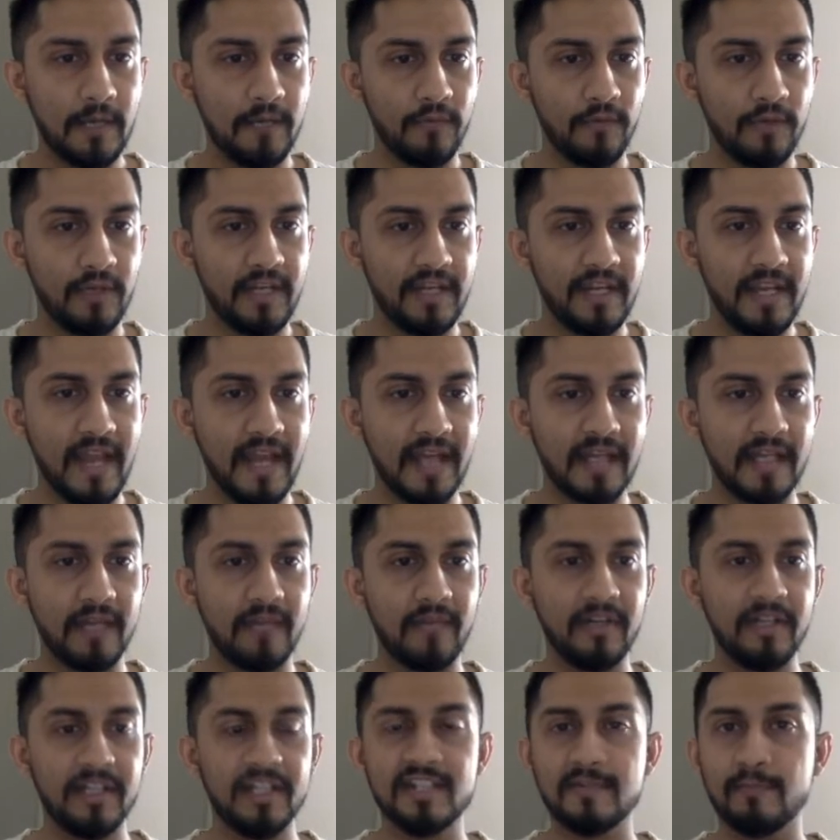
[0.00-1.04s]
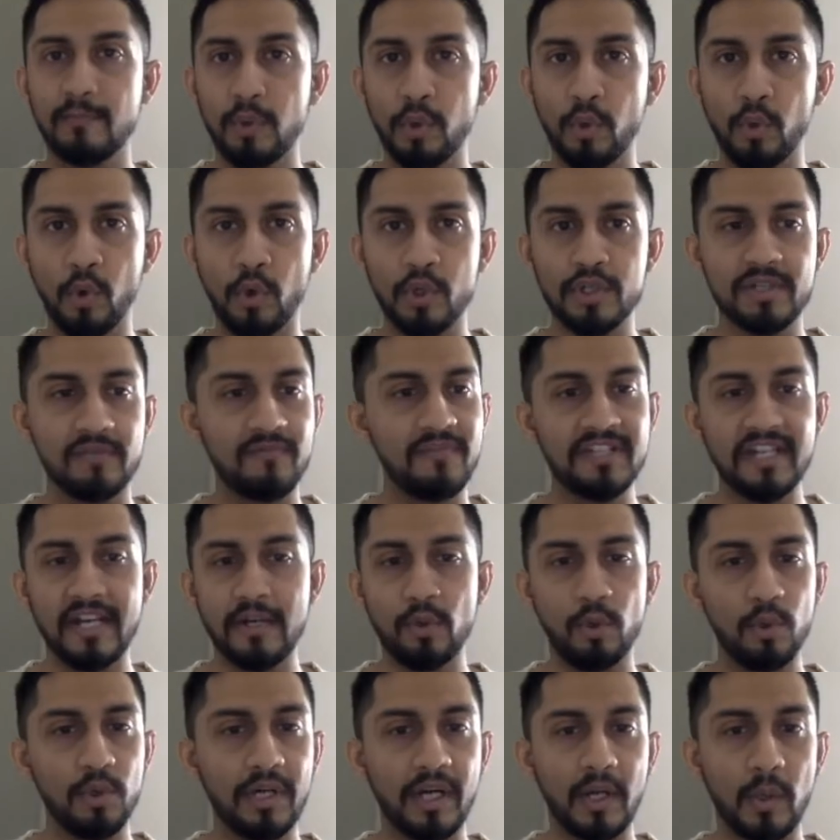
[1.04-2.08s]
would deactivate this Bluehost, which I
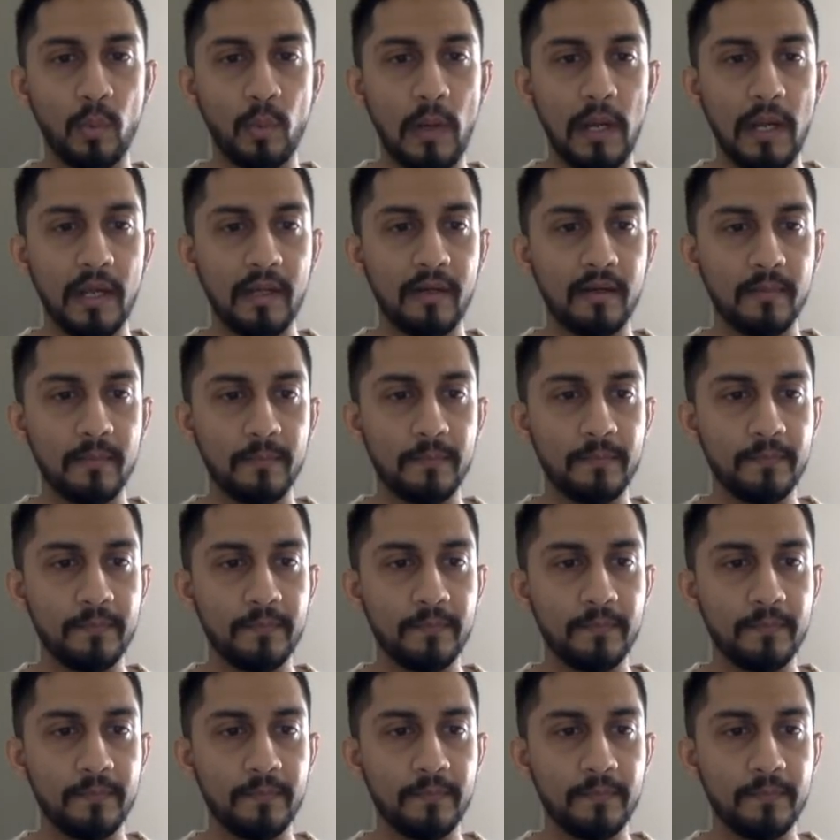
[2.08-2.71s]
don't require.